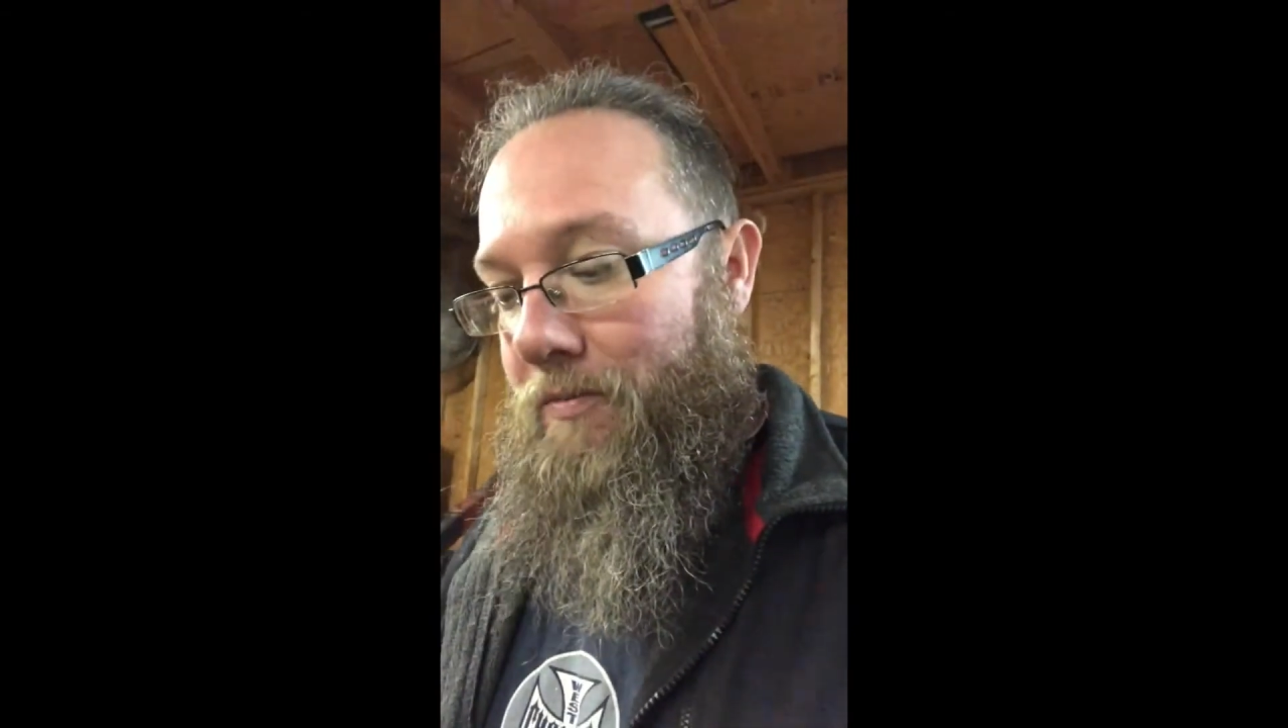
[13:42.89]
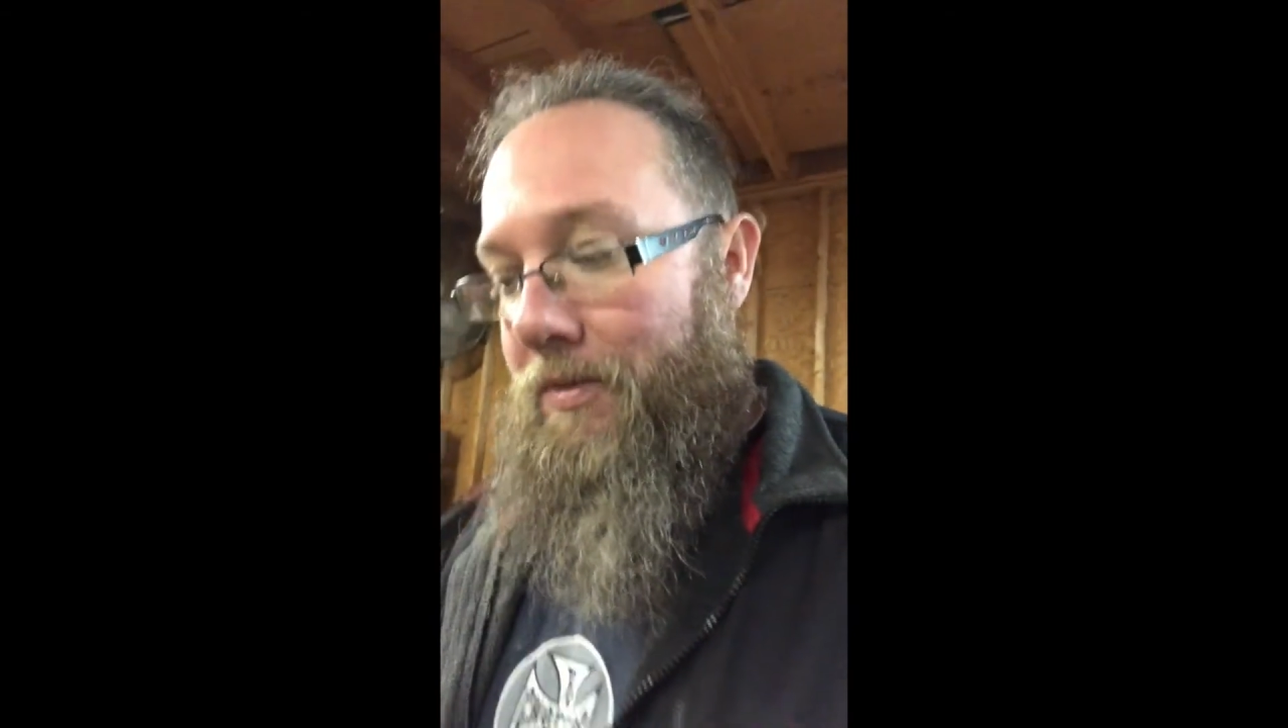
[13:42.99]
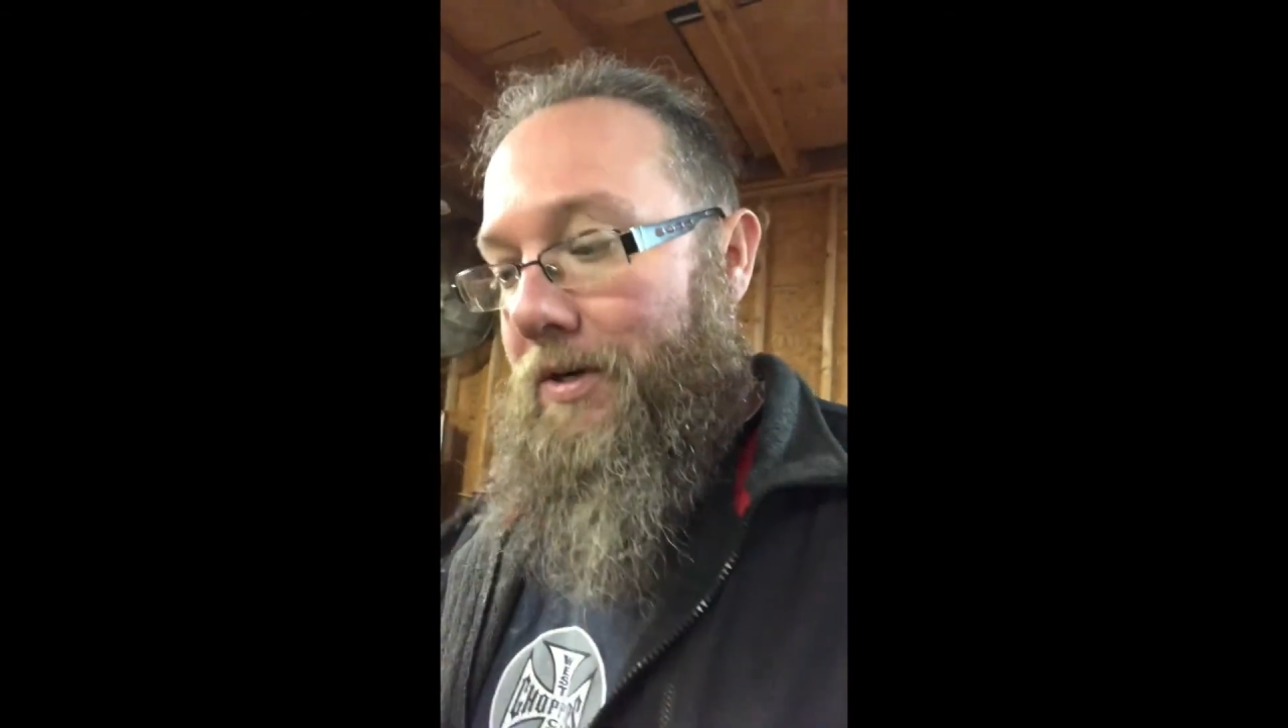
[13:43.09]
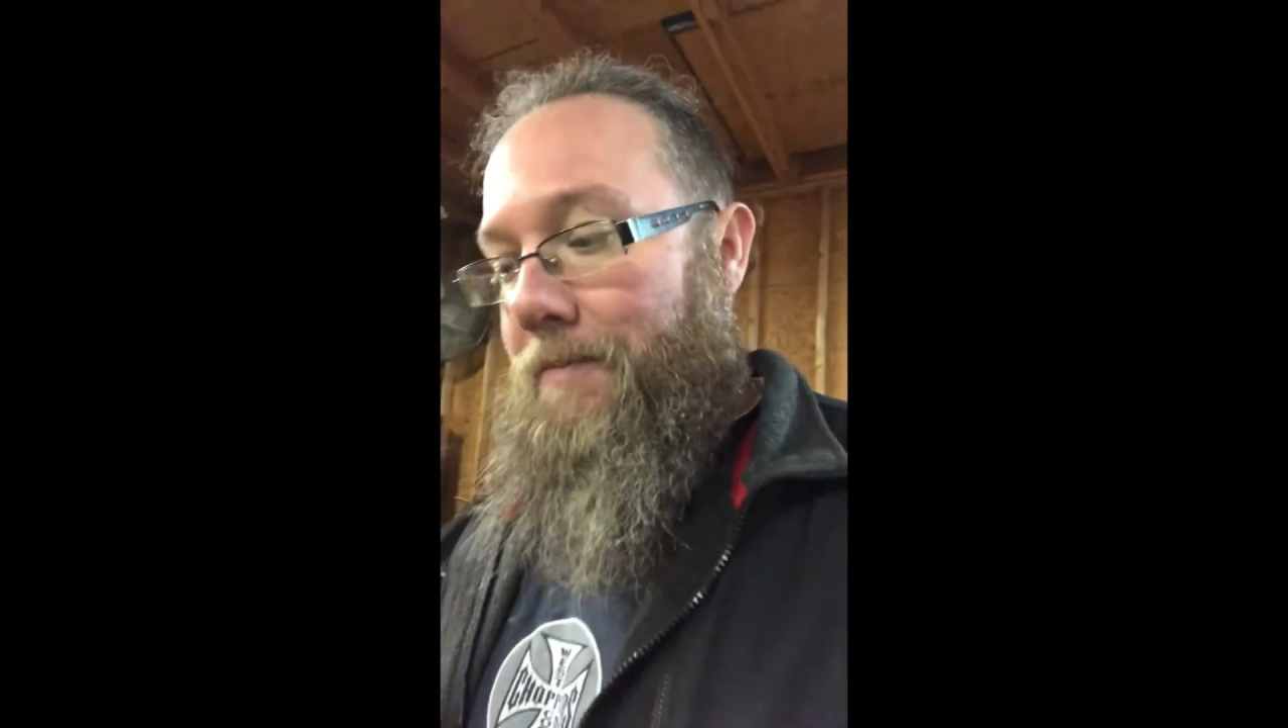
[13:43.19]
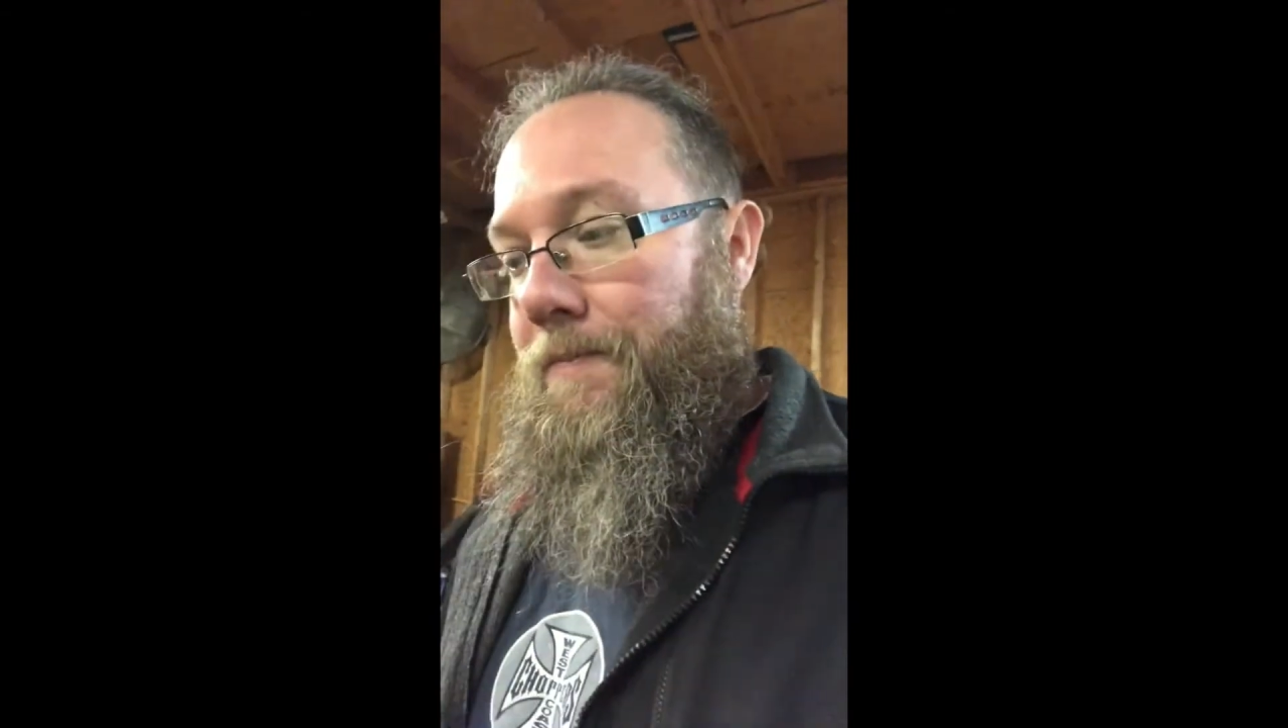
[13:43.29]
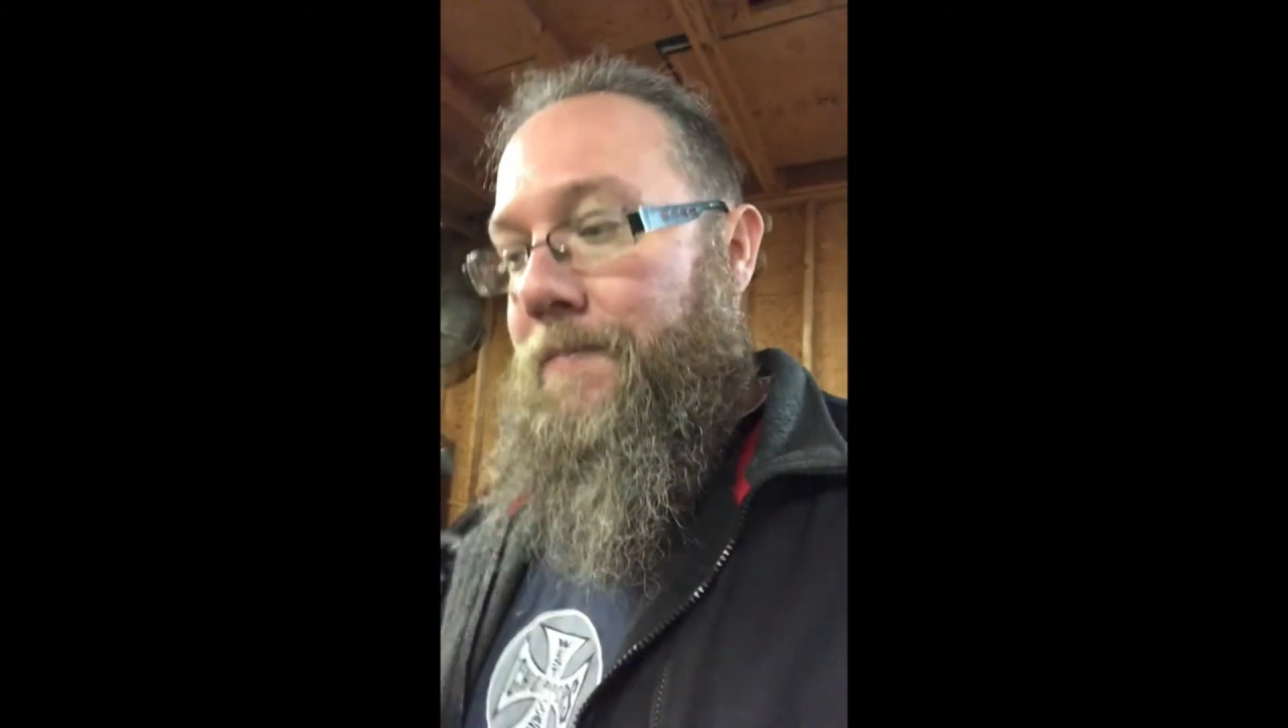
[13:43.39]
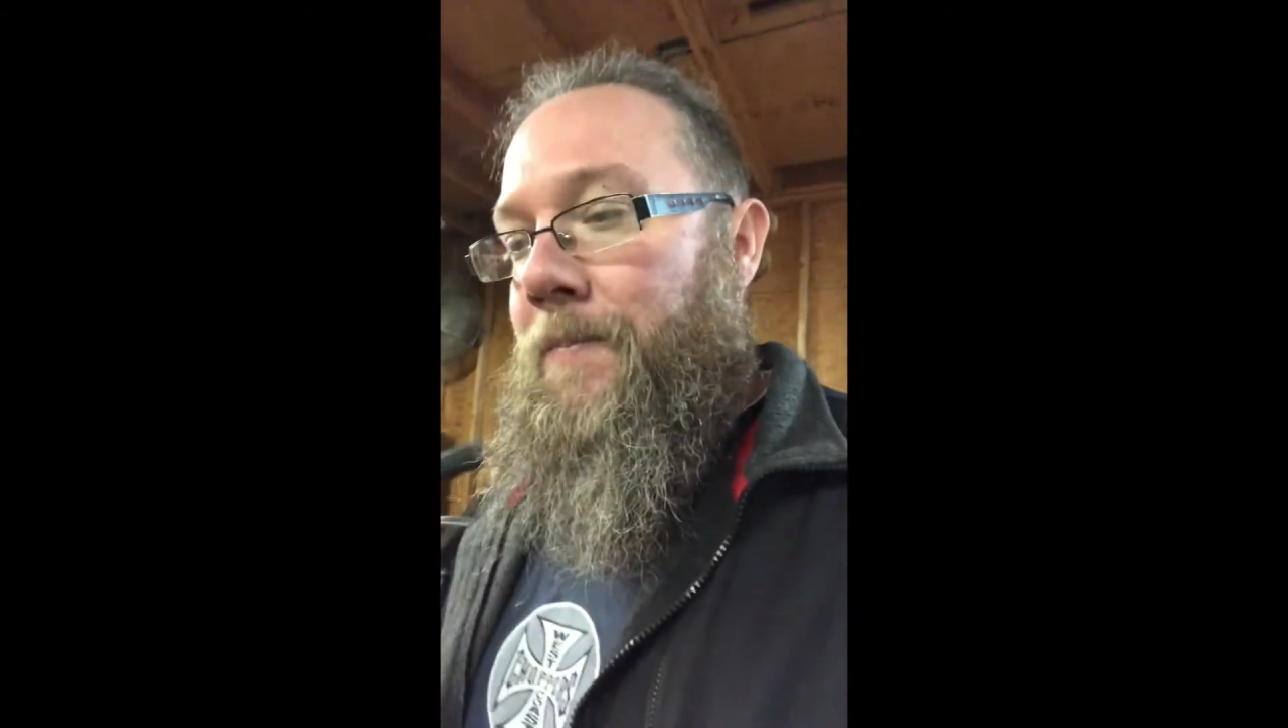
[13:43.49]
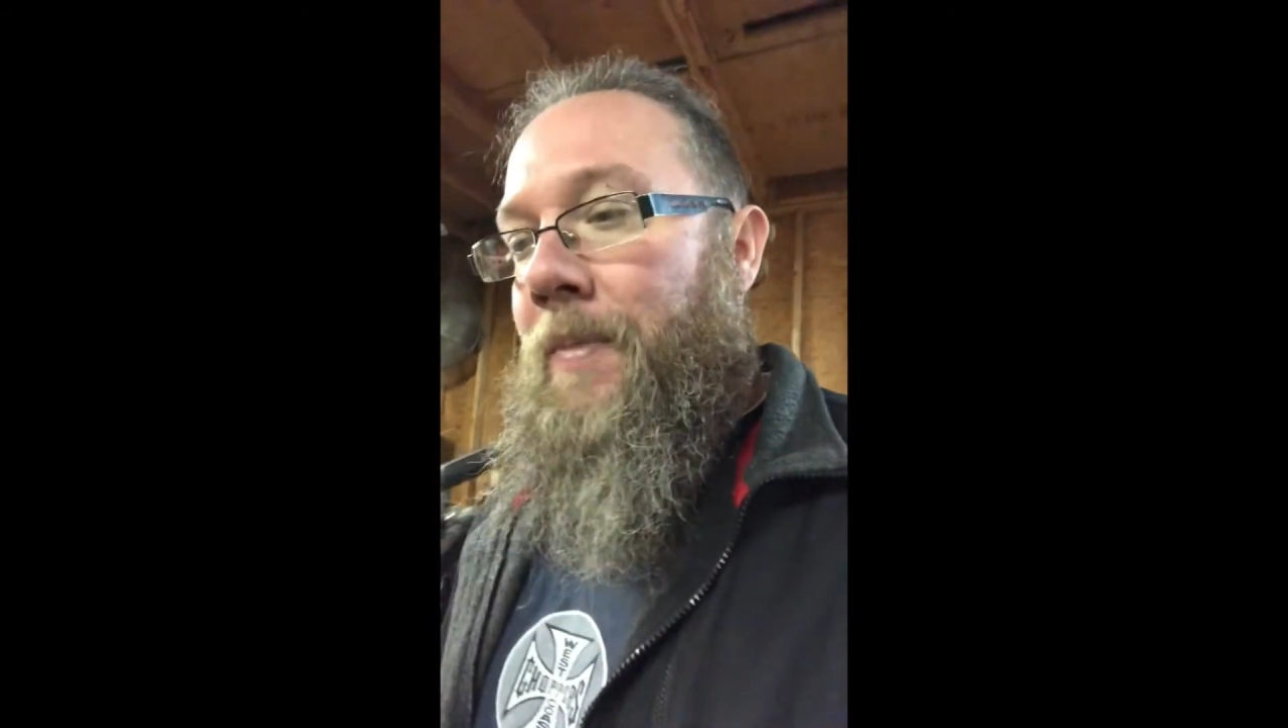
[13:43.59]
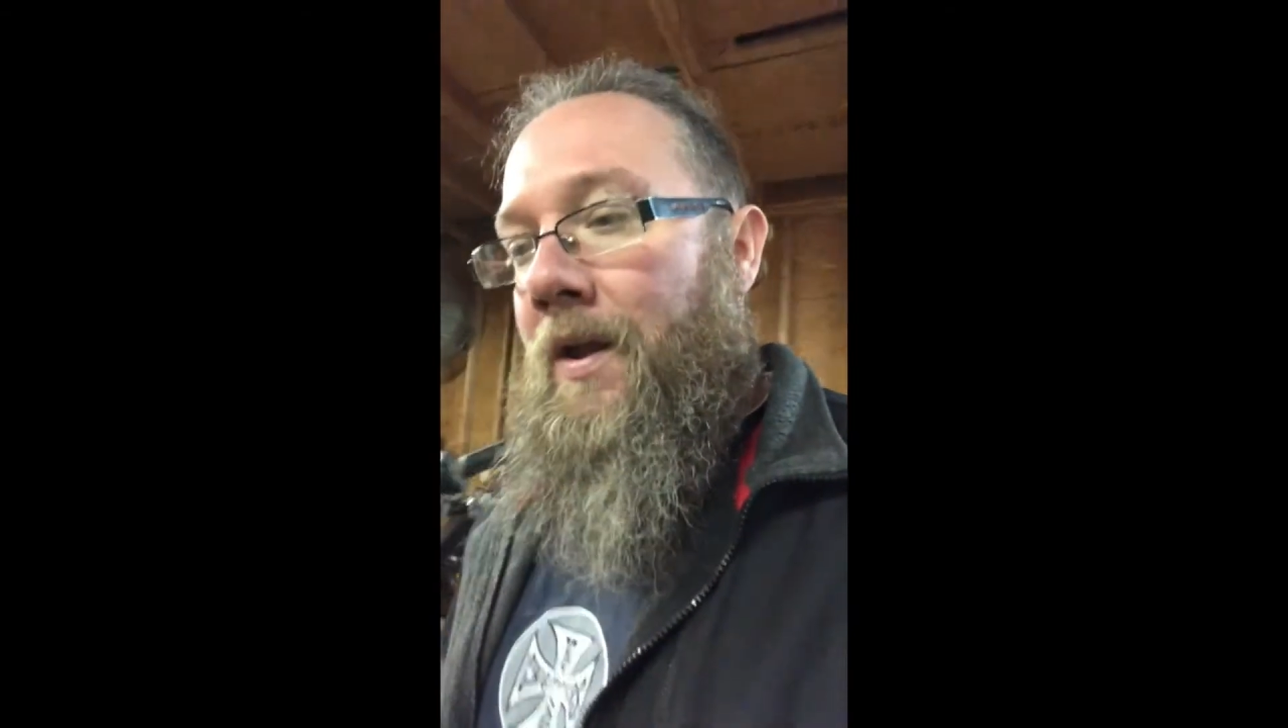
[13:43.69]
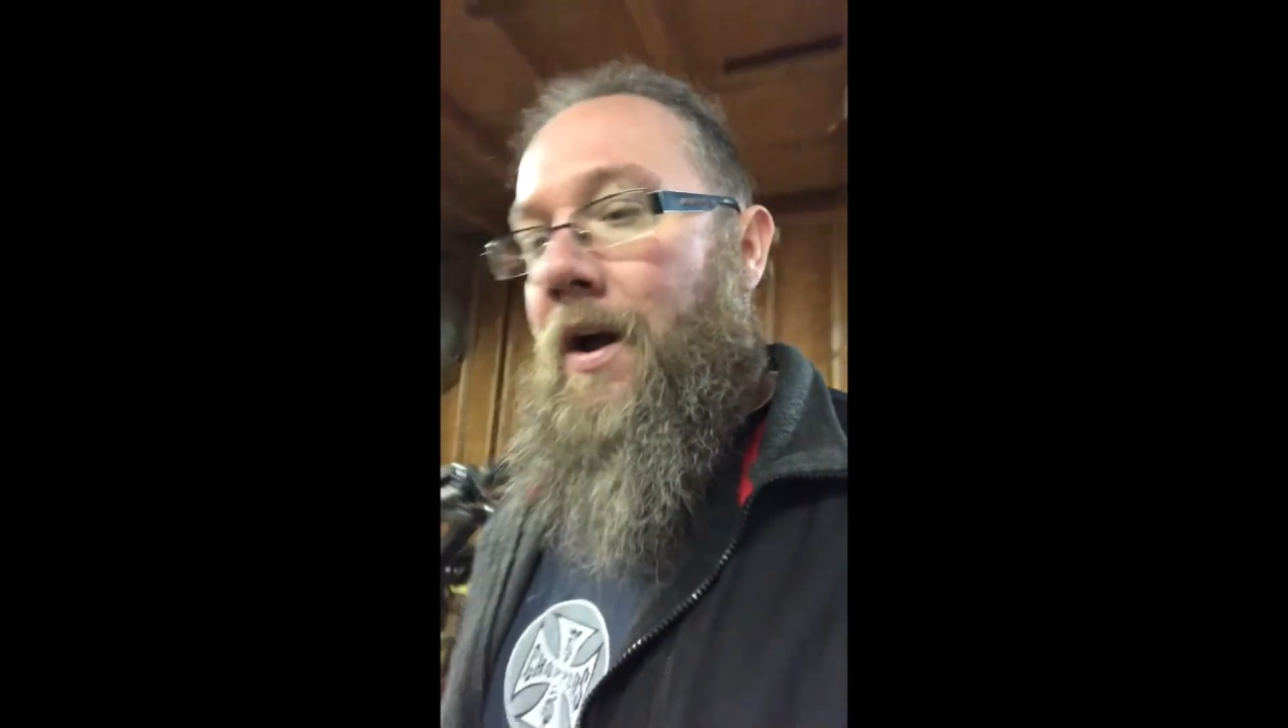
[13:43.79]
But
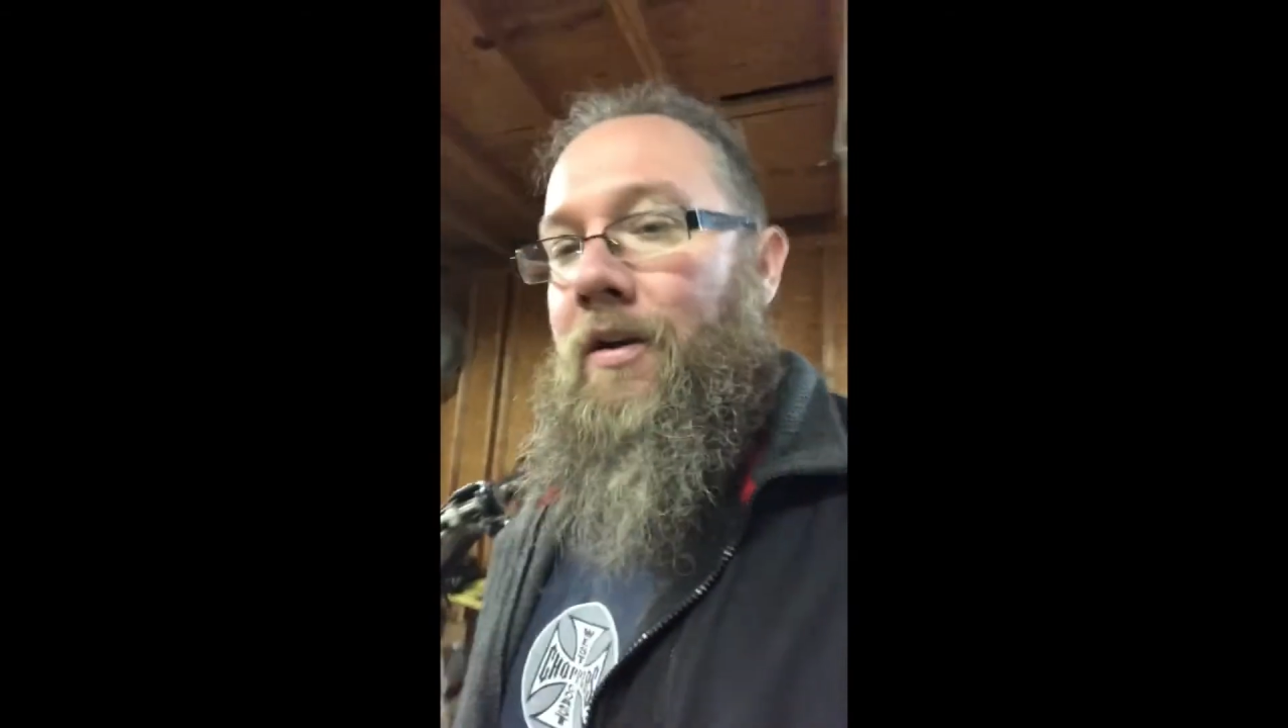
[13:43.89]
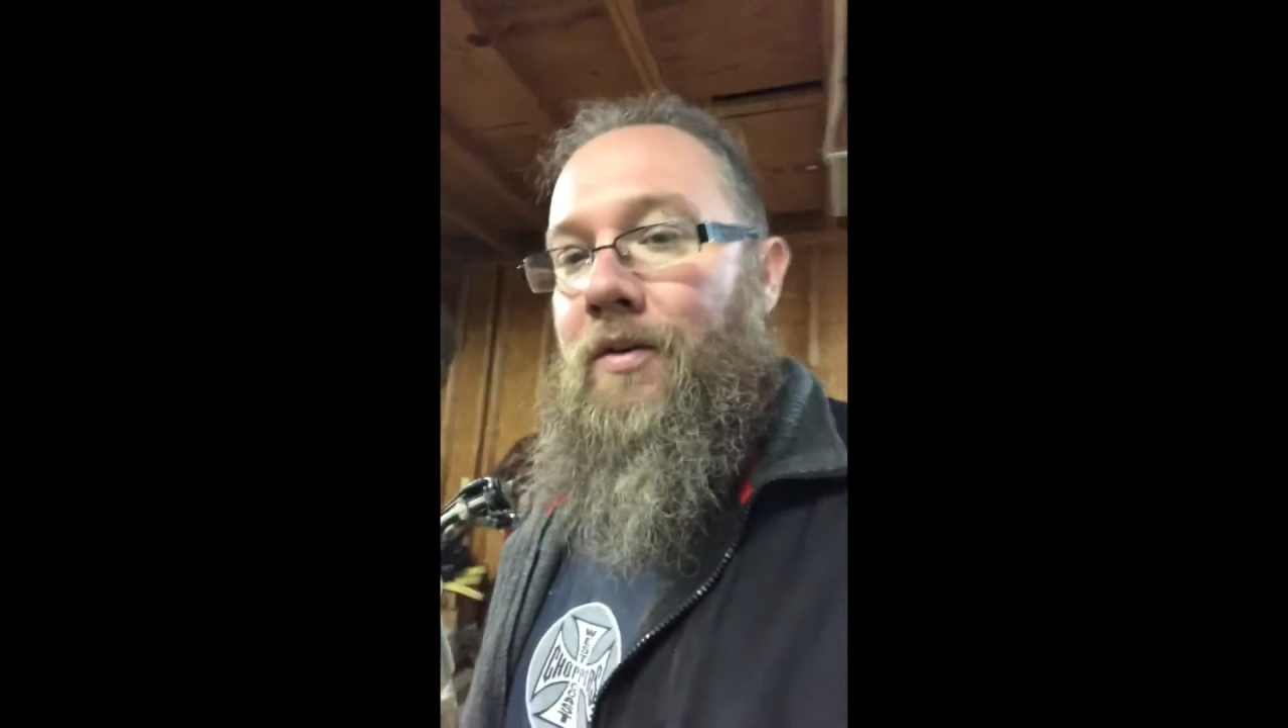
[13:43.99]
I